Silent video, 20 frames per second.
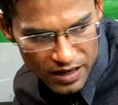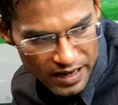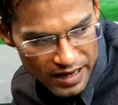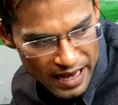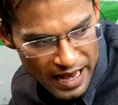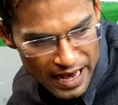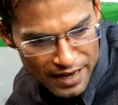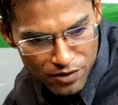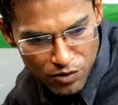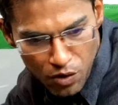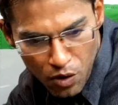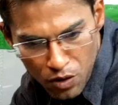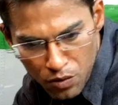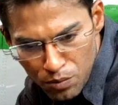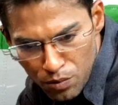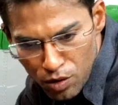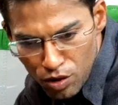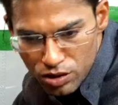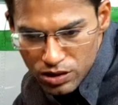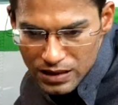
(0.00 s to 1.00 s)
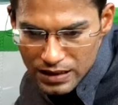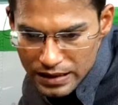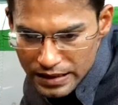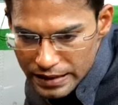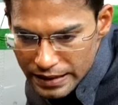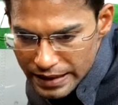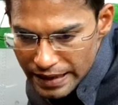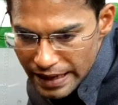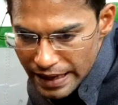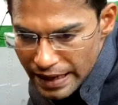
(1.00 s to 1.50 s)

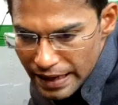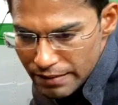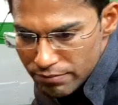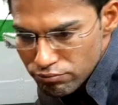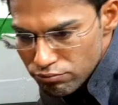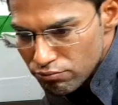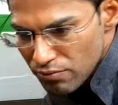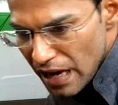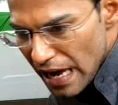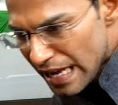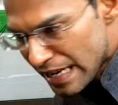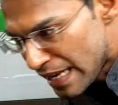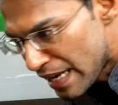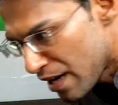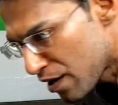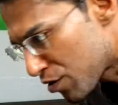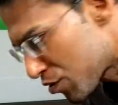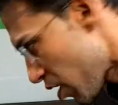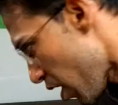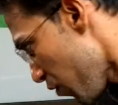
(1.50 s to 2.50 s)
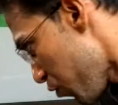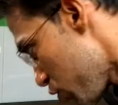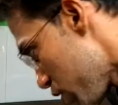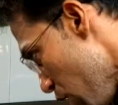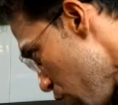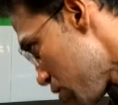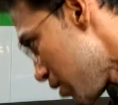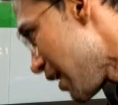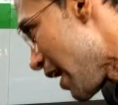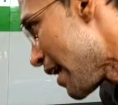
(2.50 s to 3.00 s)
an aircraft
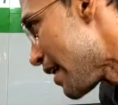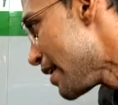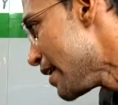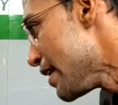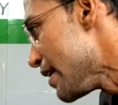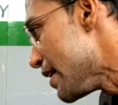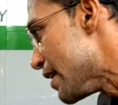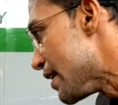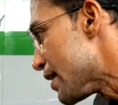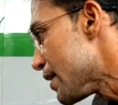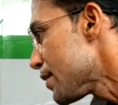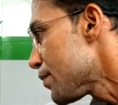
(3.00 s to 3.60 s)
without the landing gear